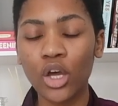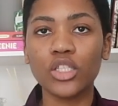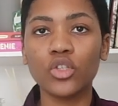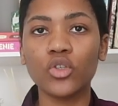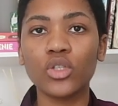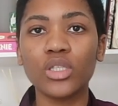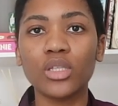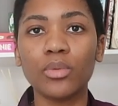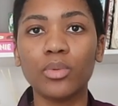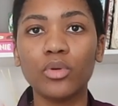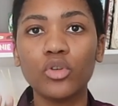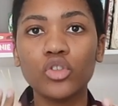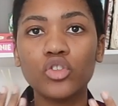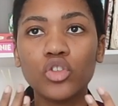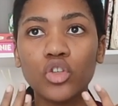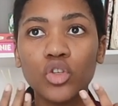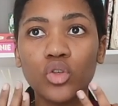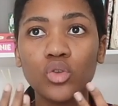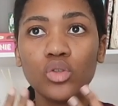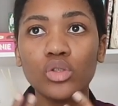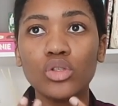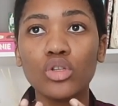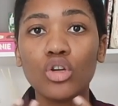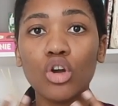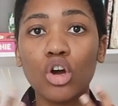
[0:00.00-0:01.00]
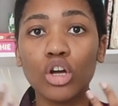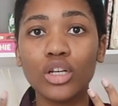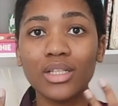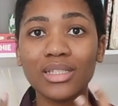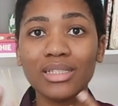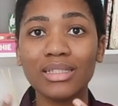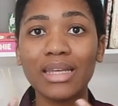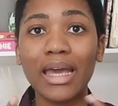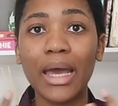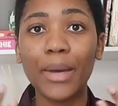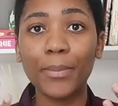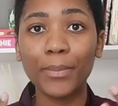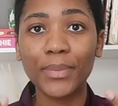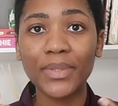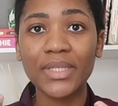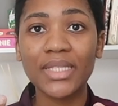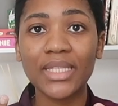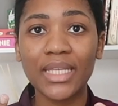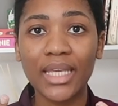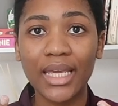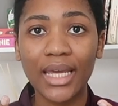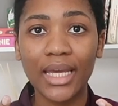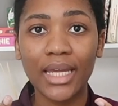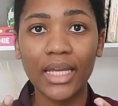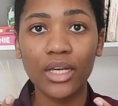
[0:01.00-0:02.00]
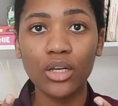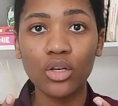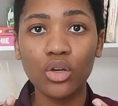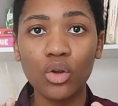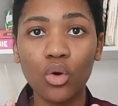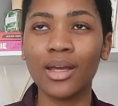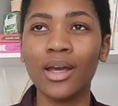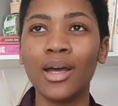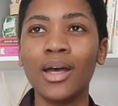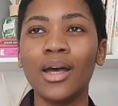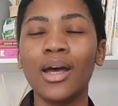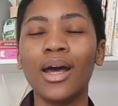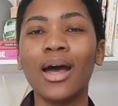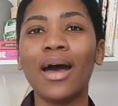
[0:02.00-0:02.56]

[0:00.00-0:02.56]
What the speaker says: You're supposed to use it on damp skin.